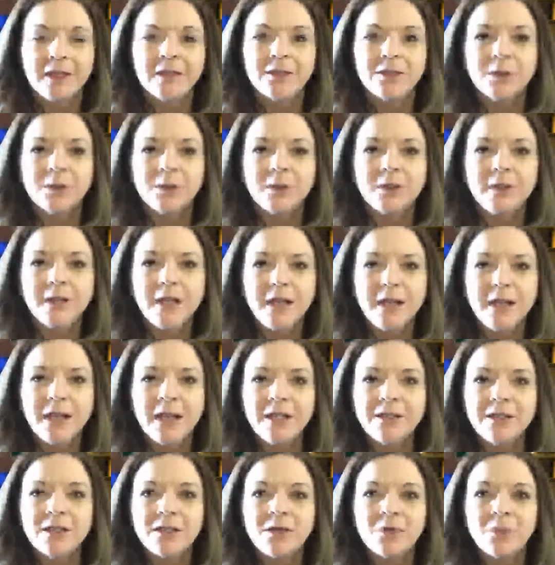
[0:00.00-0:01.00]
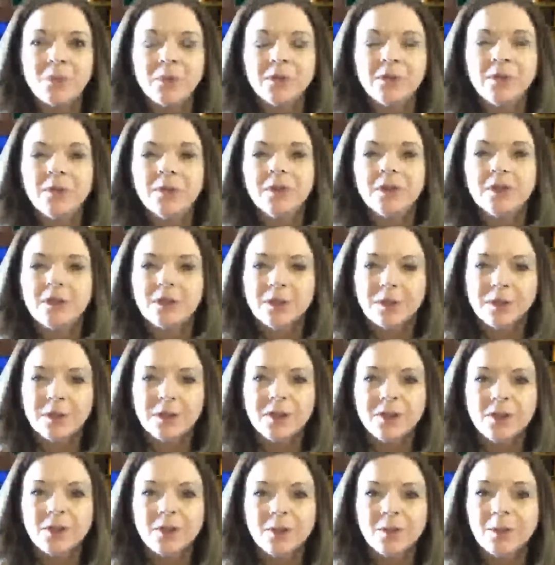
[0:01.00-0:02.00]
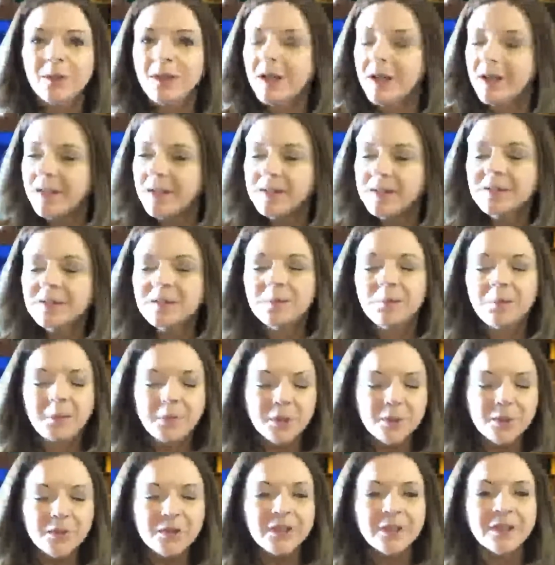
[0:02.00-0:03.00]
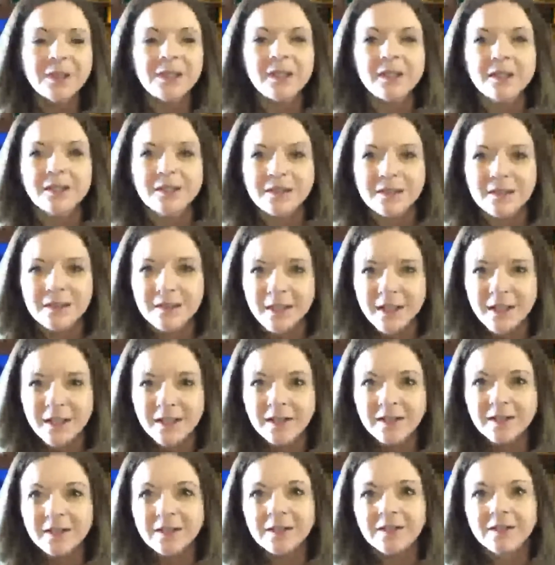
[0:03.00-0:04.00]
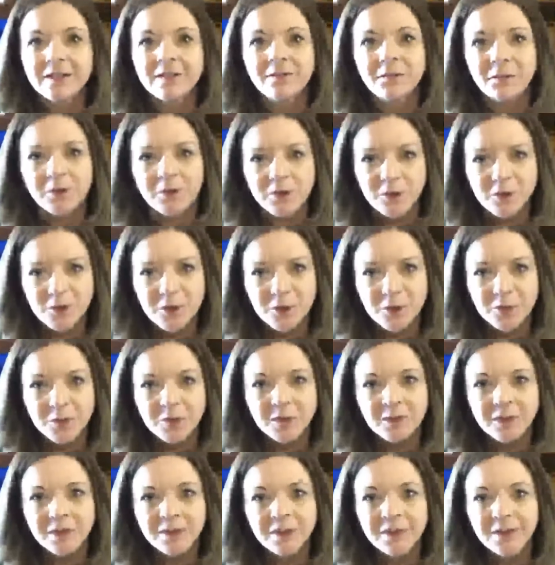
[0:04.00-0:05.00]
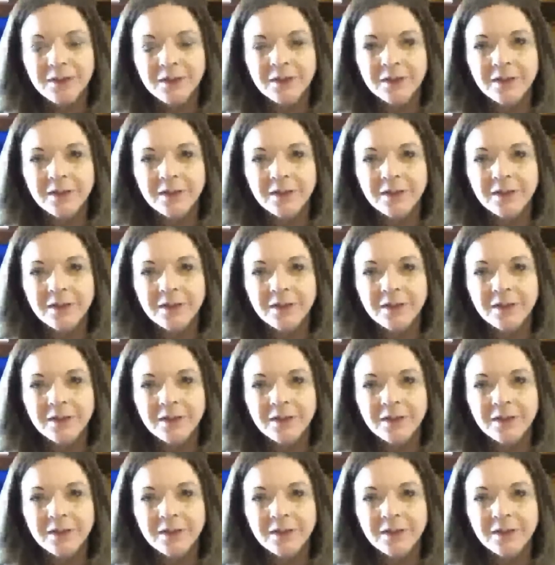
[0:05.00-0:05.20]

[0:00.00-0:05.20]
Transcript: And so today I just want to encourage you. God's mercy is there for you,